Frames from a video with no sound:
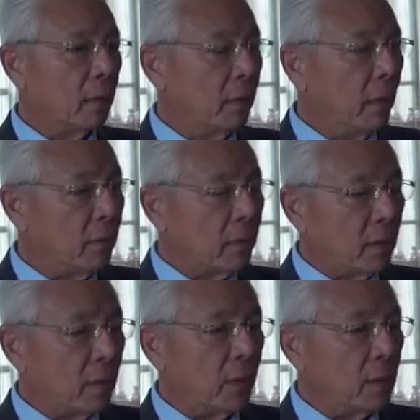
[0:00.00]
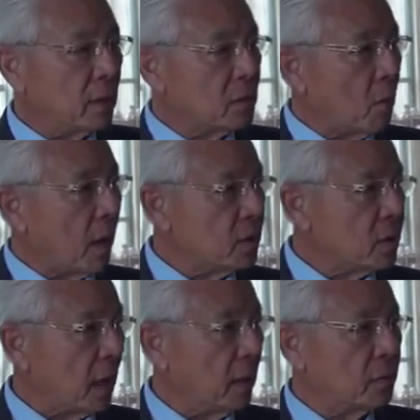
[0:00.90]
These are the things that quite
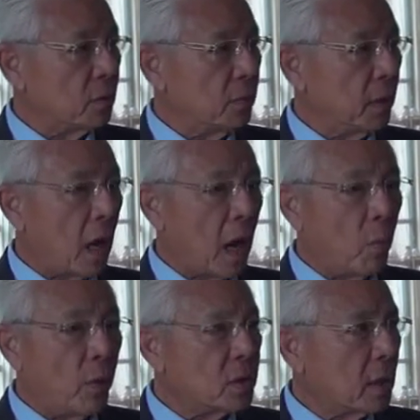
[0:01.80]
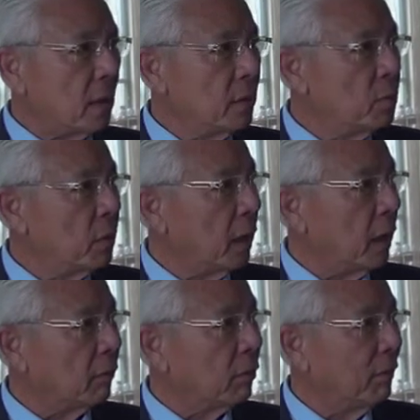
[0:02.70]
challenge to me. Which color you want to
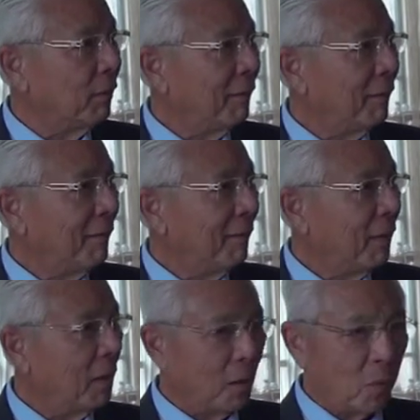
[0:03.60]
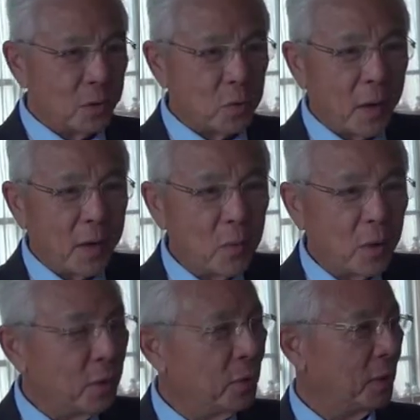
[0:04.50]
give? Which way you
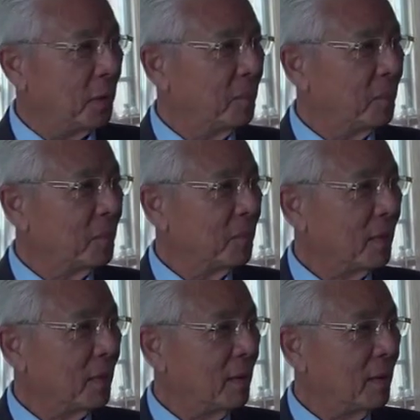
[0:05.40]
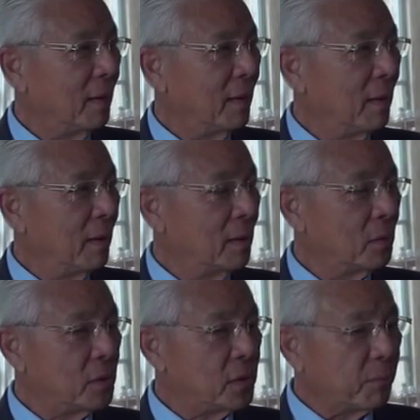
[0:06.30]
want to do it?
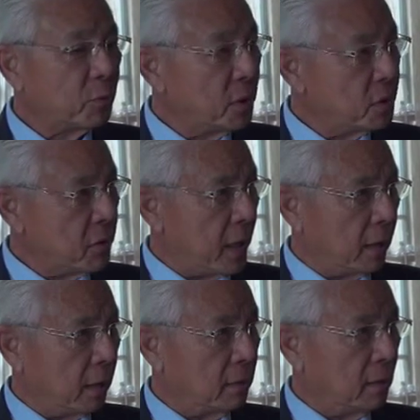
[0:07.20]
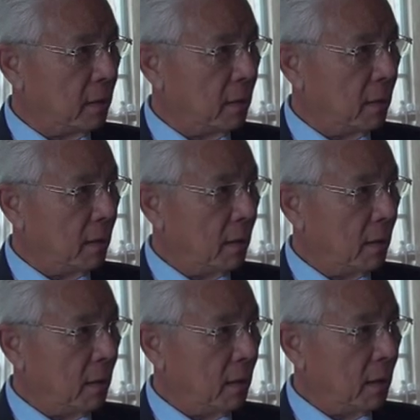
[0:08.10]
So it's up to the trainer.
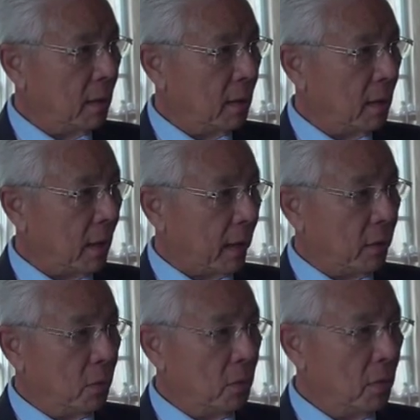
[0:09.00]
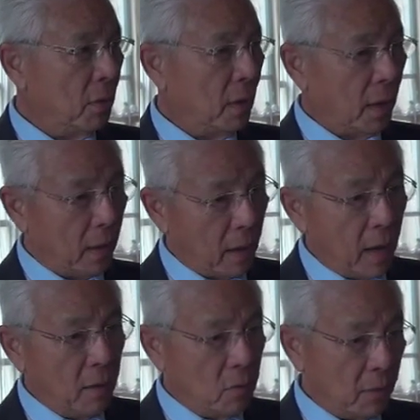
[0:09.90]
Like you and
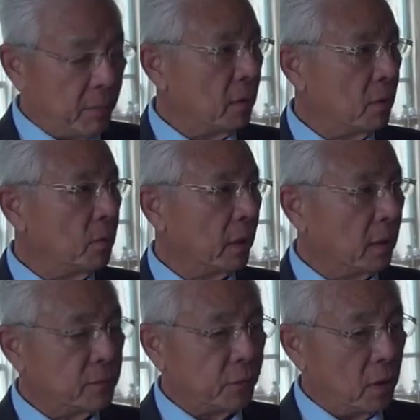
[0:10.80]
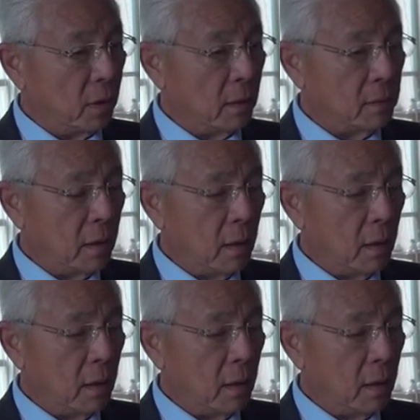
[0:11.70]
I who have been doing this for years,